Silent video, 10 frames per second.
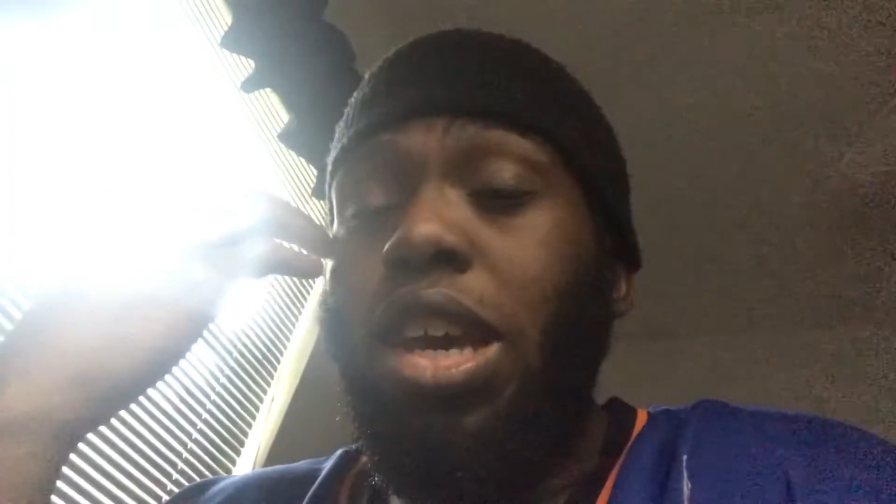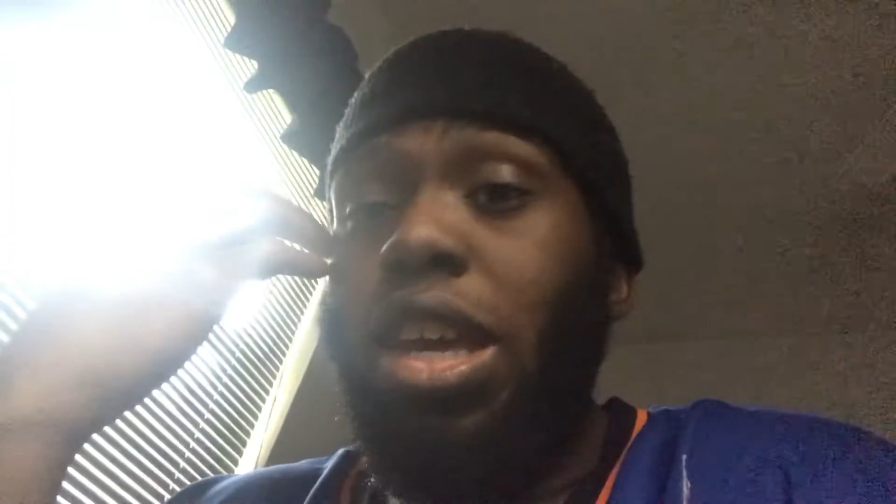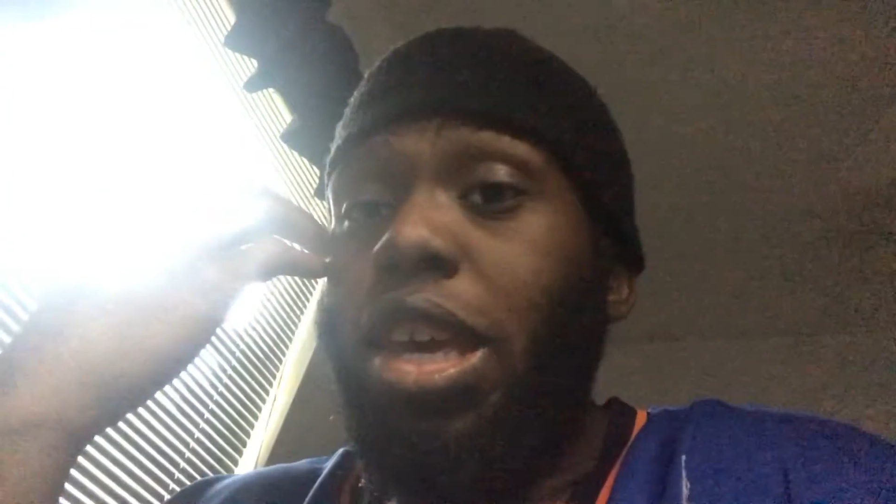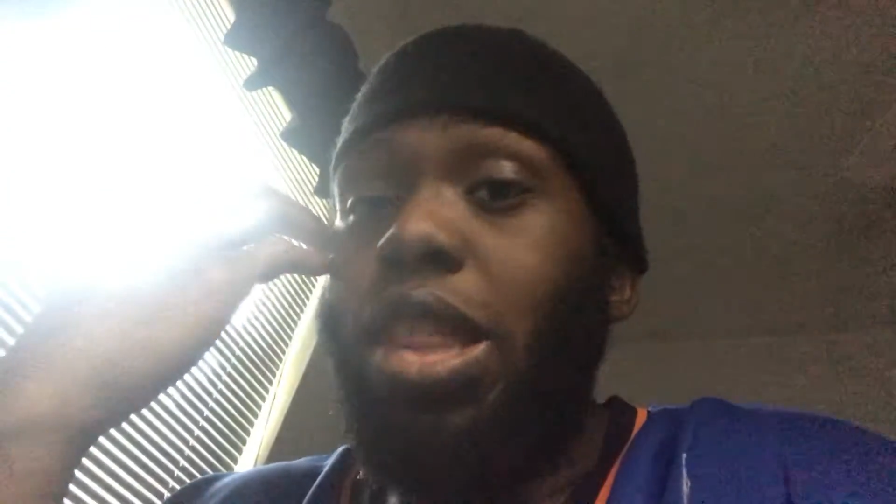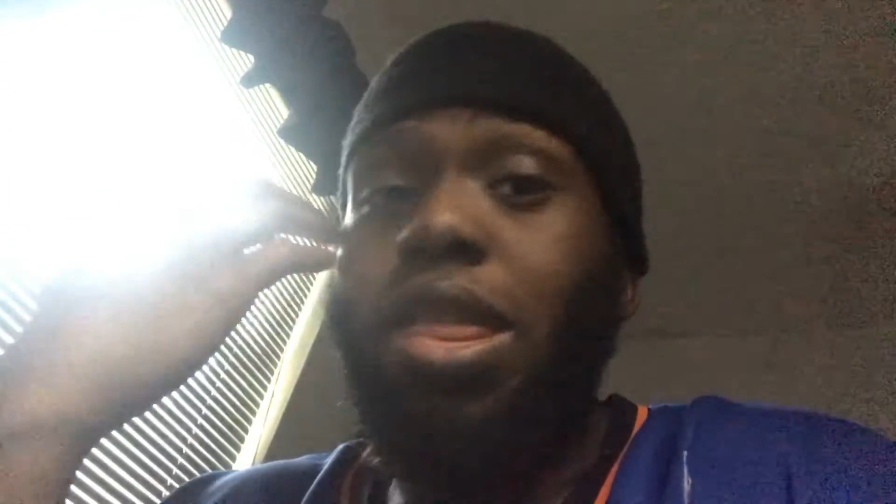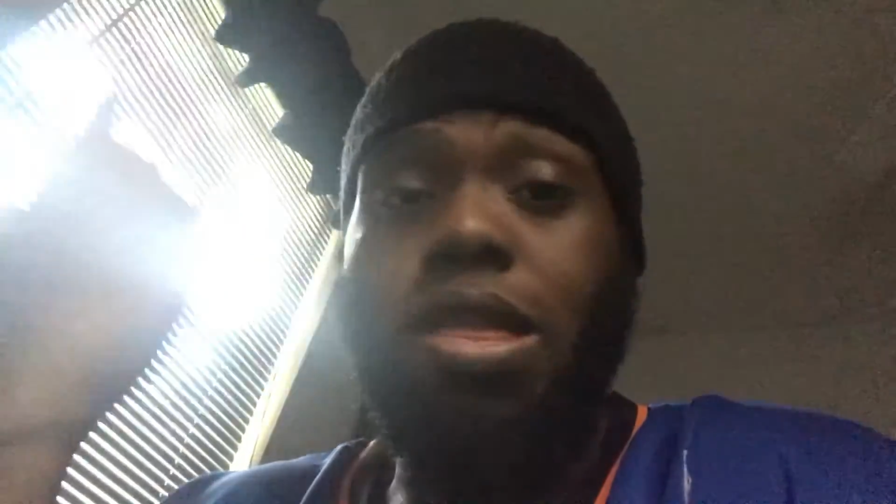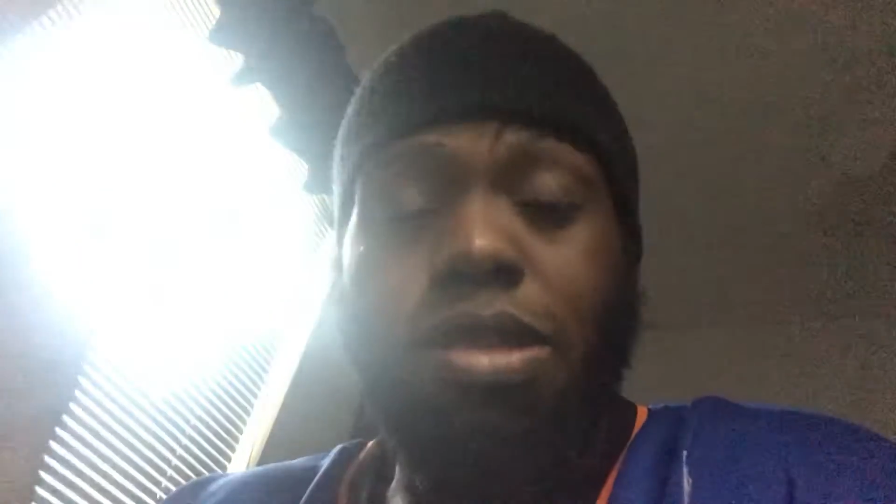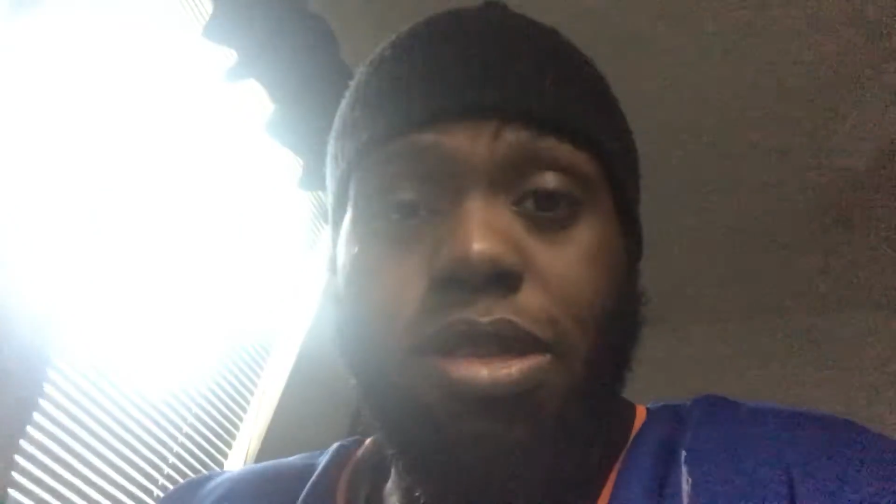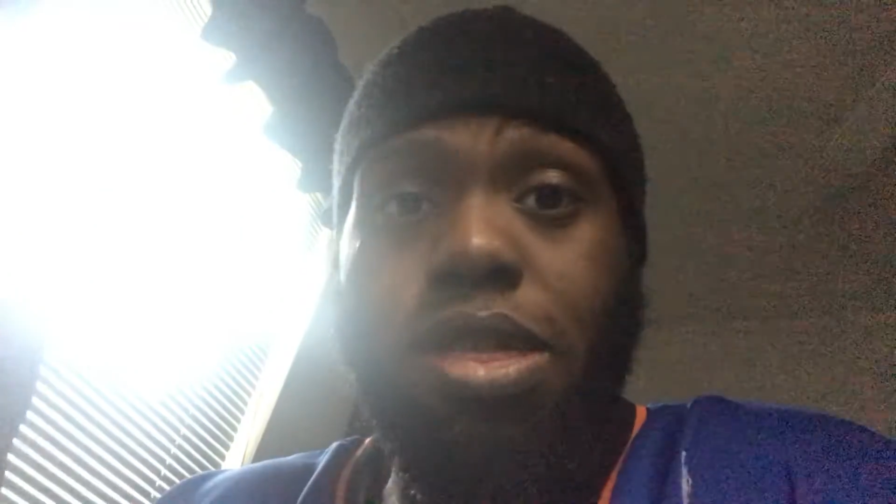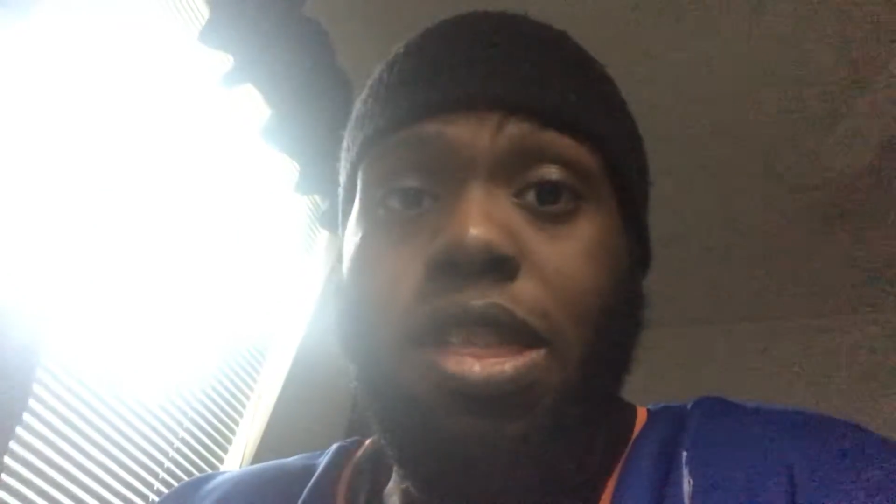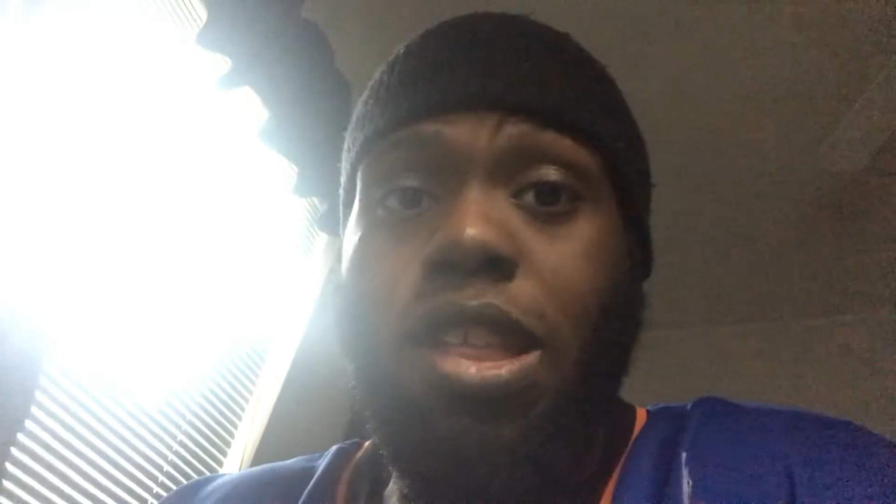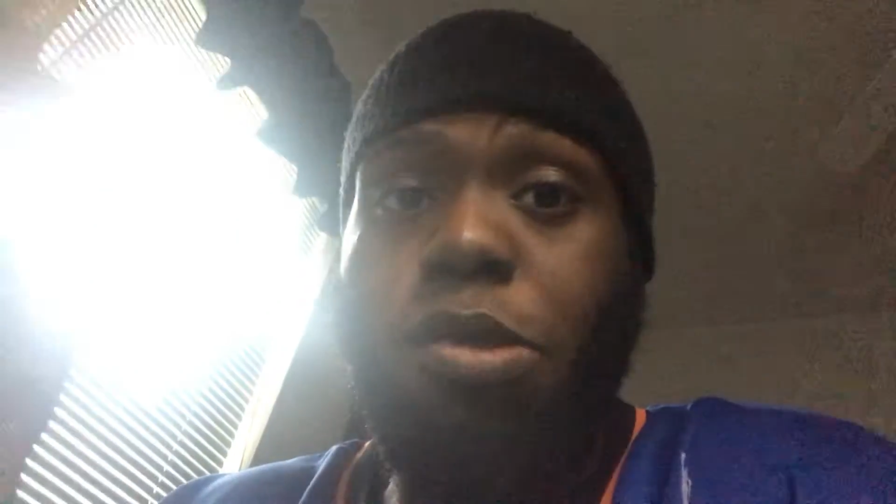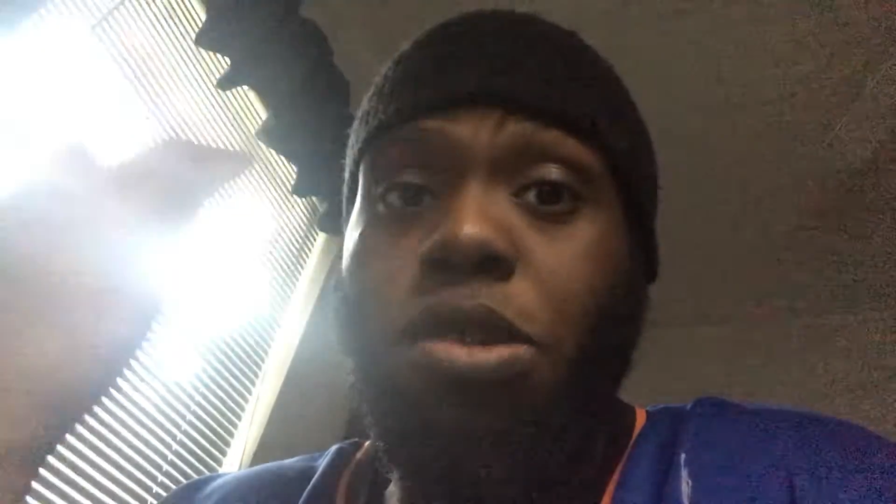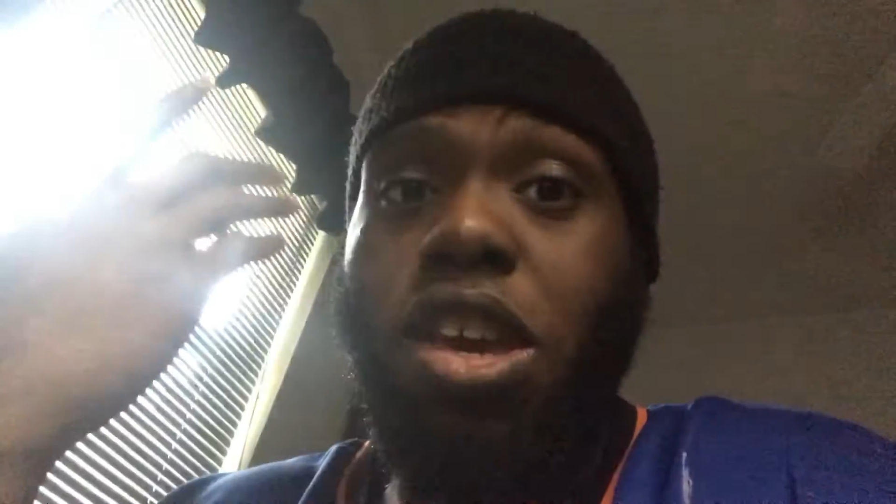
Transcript: and yet the new